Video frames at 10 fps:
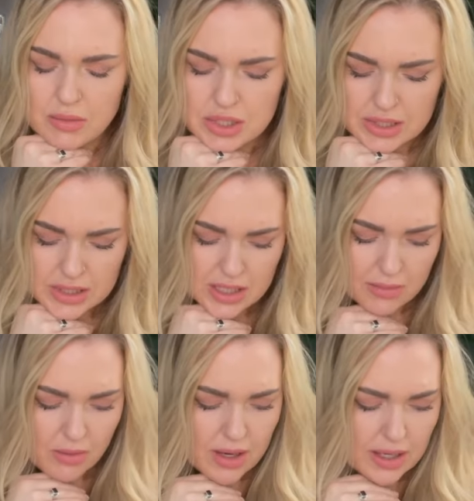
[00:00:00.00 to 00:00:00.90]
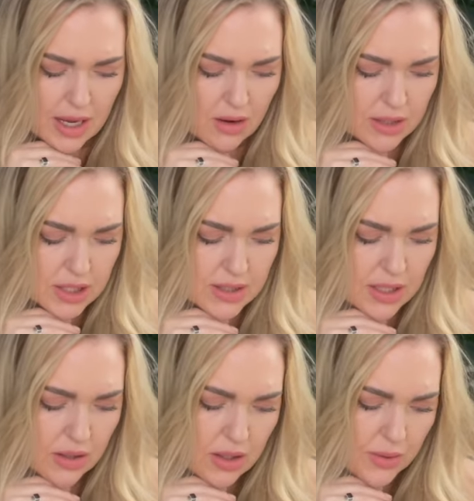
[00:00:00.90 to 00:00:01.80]
just gonna stop it right now and just
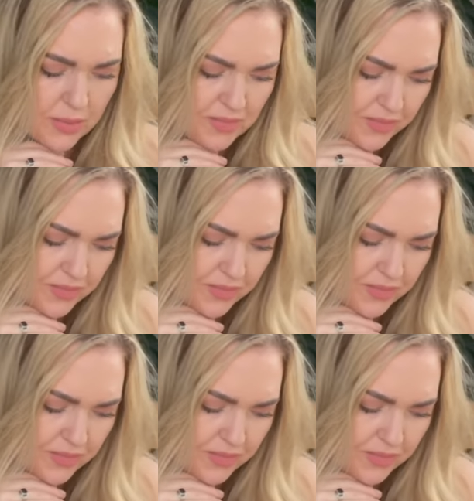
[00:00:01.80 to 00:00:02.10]
tell you.